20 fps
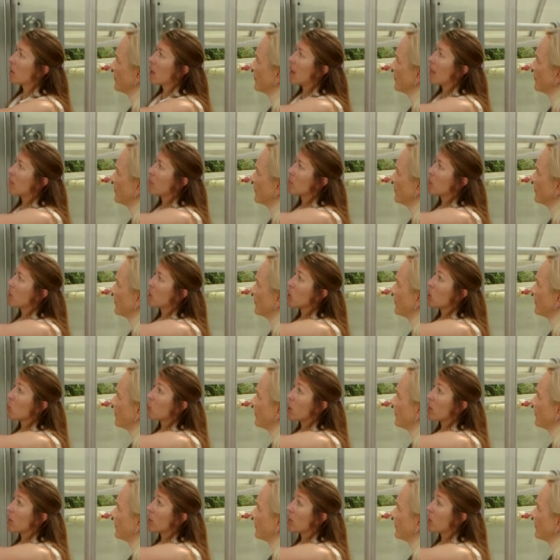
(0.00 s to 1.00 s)
And then we're gonna go
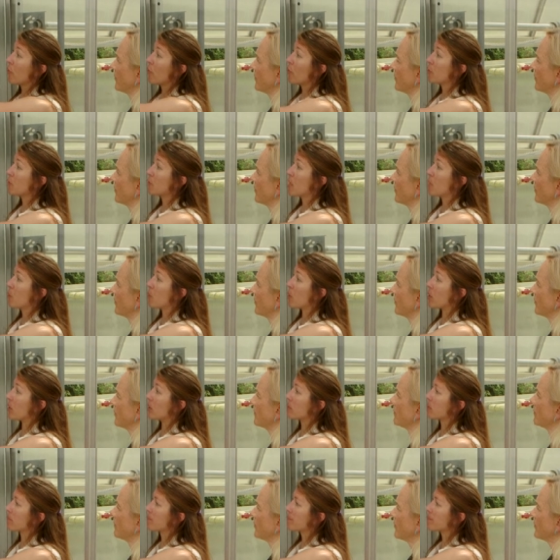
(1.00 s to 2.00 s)
one and go for set
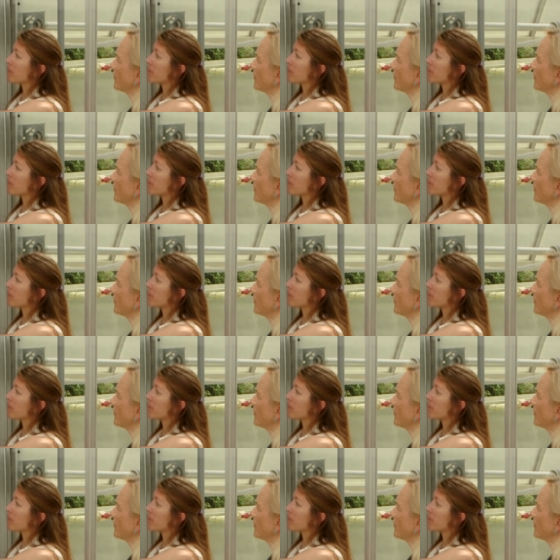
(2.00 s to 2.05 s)
points.